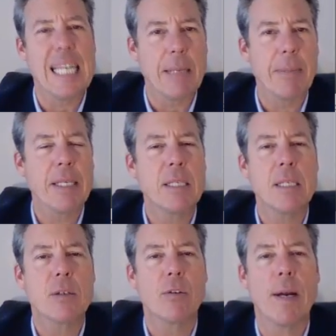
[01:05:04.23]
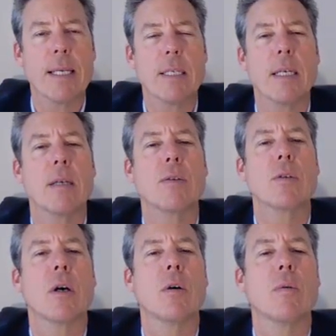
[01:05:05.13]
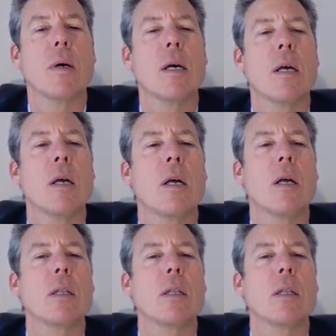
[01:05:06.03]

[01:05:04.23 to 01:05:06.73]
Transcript: It's deep, isn't this crazy? So,